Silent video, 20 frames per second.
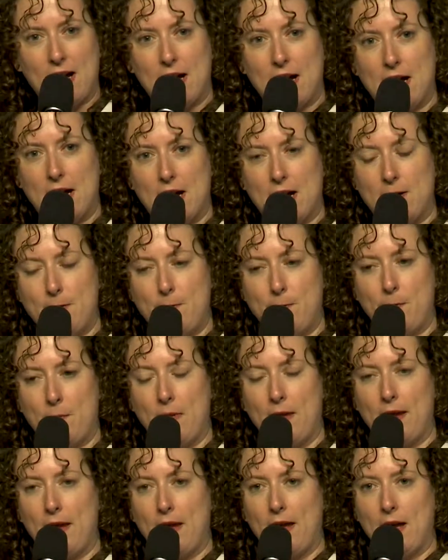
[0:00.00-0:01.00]

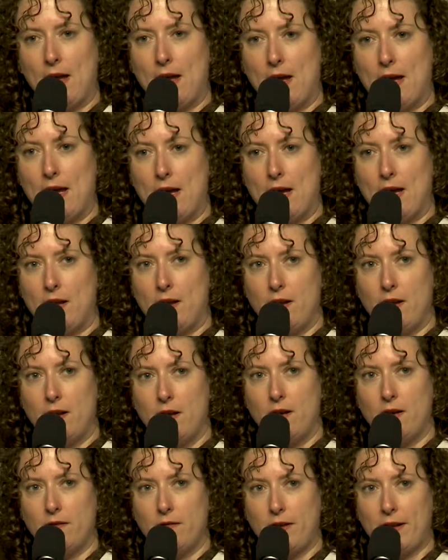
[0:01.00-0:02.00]
And
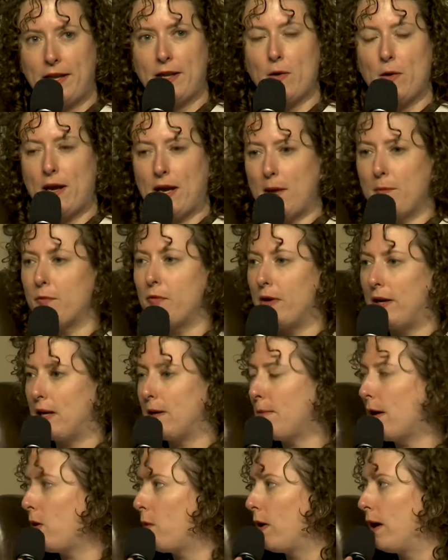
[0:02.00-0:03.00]
so I kept
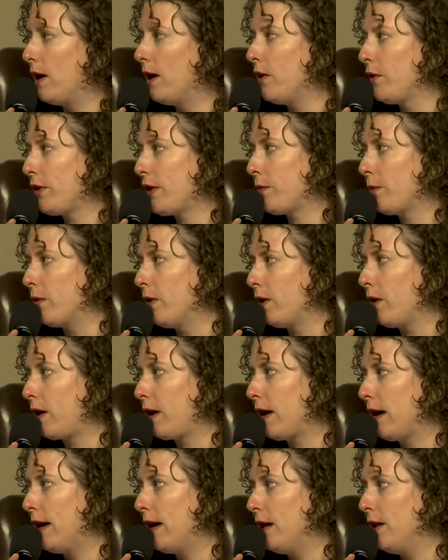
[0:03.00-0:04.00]
reading about warehouse
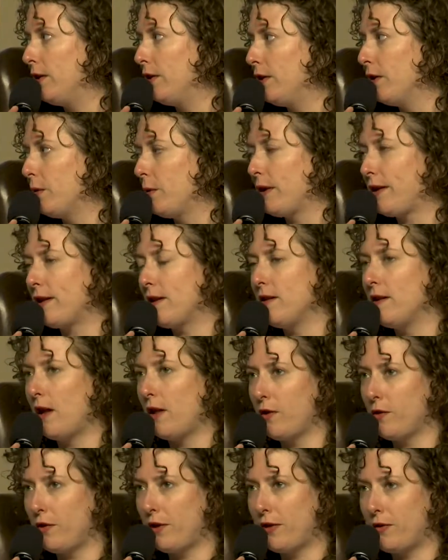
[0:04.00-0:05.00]
work, and there was
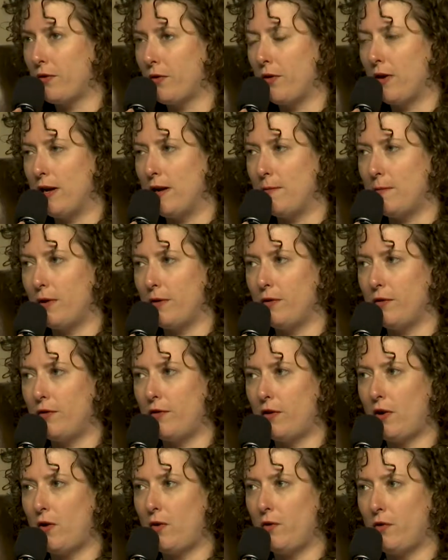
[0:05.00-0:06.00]
another story in Mother
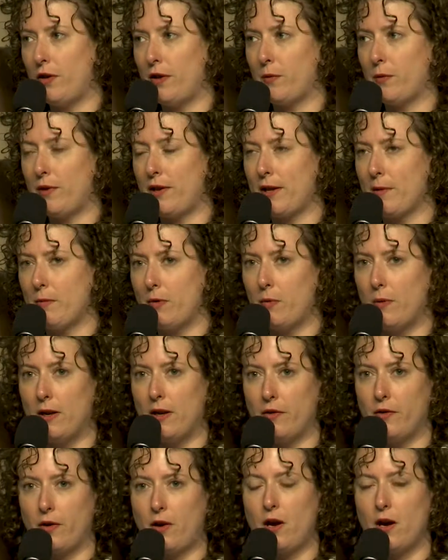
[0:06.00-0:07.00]
Jones where someone
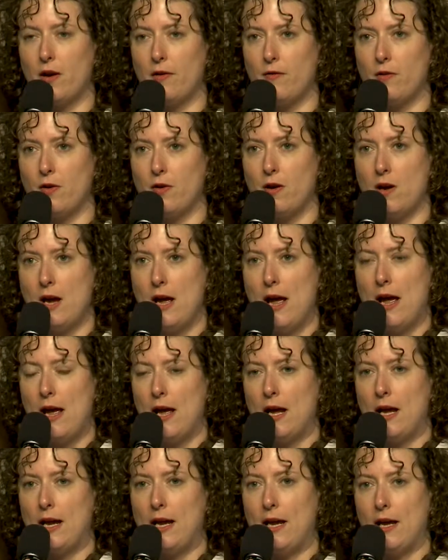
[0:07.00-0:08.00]
went undercover,
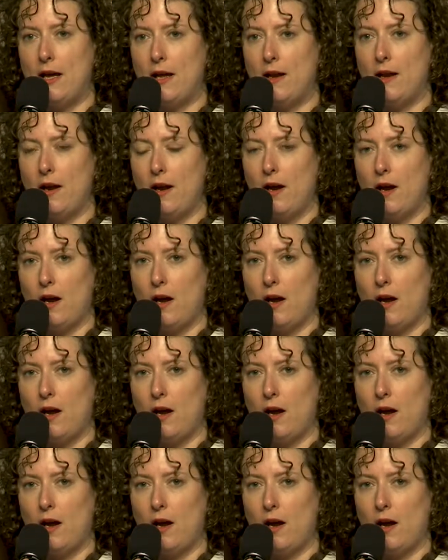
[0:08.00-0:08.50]
and